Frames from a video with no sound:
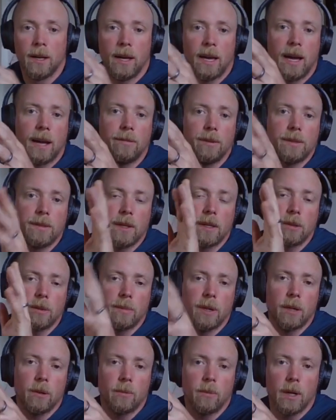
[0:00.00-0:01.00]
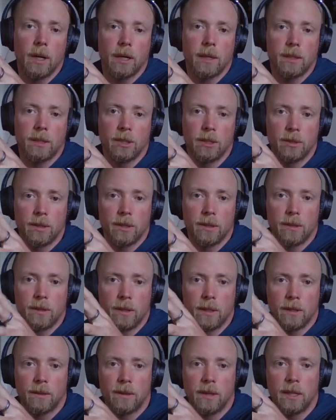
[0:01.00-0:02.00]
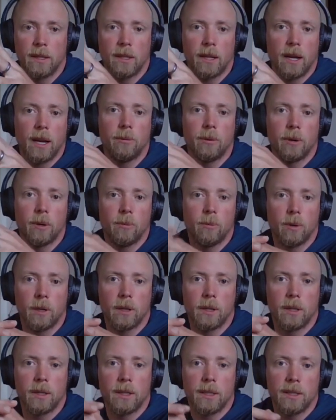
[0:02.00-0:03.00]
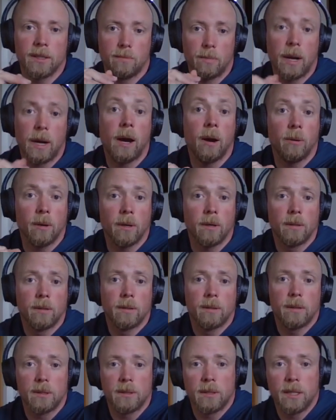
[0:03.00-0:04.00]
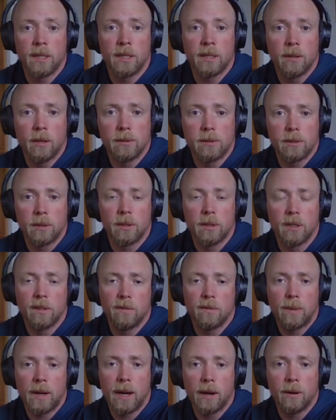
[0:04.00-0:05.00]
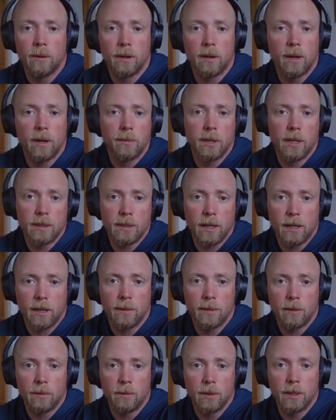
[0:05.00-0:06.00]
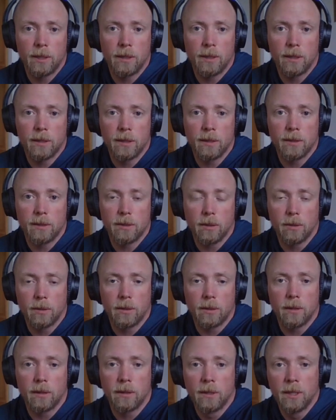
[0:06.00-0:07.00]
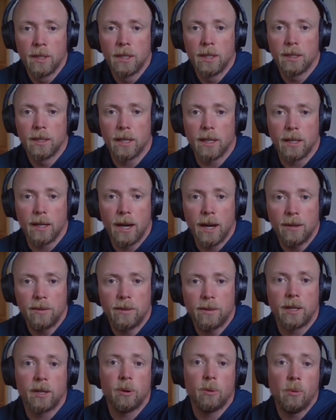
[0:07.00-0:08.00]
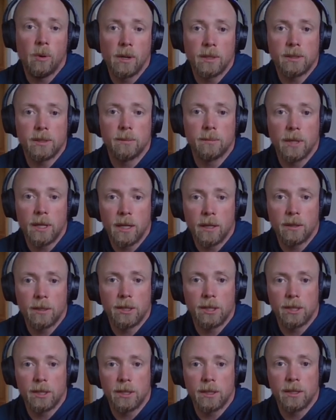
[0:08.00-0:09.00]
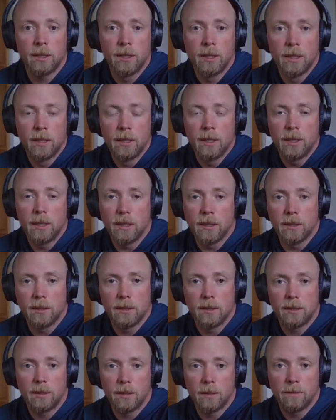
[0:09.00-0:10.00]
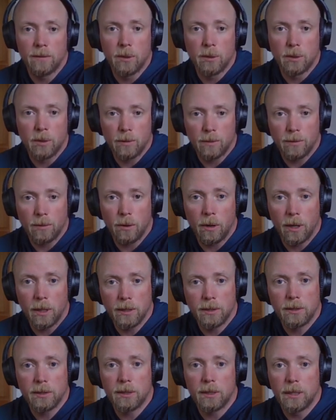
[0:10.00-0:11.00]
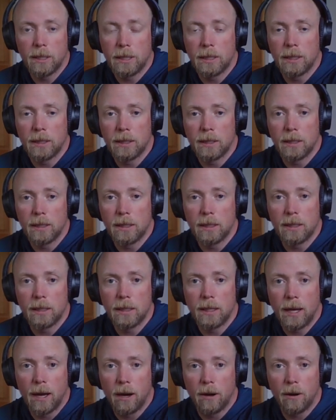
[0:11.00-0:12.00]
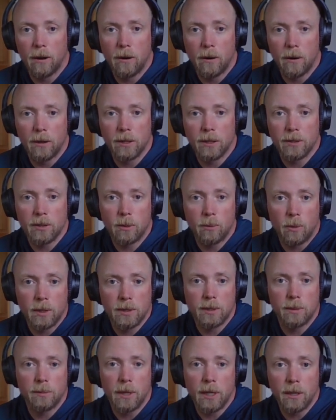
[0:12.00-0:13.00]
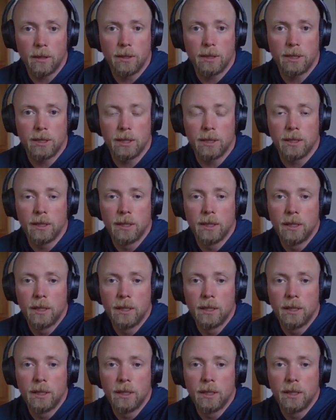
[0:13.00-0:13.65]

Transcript: Everything, no matter what, you know, the, the thing that I want to work on is power in alternative power, I'm not talking about wind and solar. Like I think quantum energy is the future for us, and uh, how to harness quantum energy